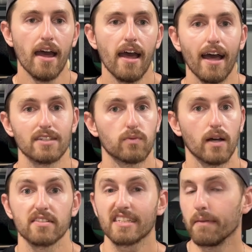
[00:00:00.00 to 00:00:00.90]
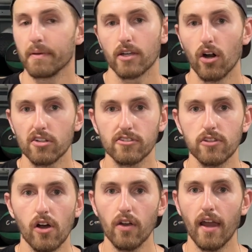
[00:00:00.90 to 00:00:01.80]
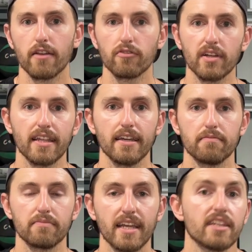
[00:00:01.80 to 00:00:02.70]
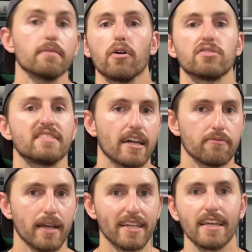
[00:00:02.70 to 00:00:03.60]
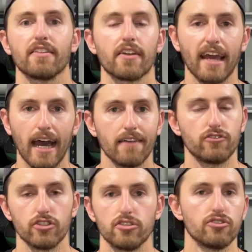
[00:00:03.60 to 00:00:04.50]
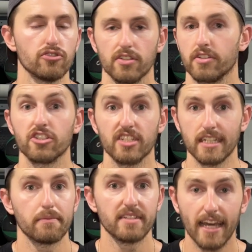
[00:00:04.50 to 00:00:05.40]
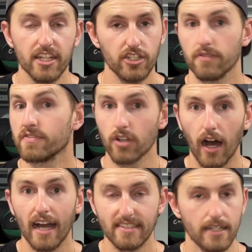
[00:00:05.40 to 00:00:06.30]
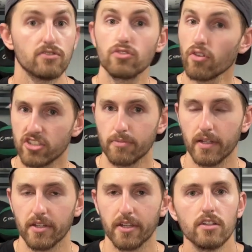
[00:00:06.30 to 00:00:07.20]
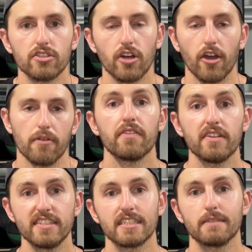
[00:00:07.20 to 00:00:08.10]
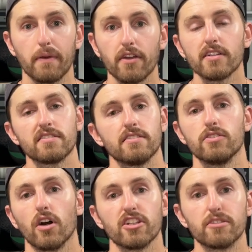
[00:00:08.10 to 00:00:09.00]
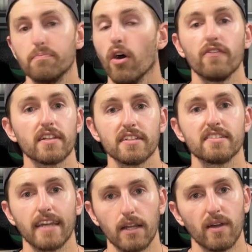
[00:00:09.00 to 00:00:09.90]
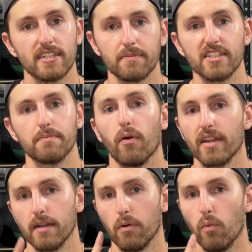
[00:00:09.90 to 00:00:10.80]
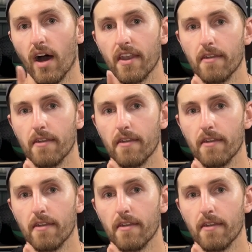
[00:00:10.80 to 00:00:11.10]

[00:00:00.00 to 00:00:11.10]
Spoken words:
as well as keeping costs low and really getting the most out of my gear that I have just due to the sheer limitation of size and storage ability. So, this experience and knowledge perfectly segues me into point number 1,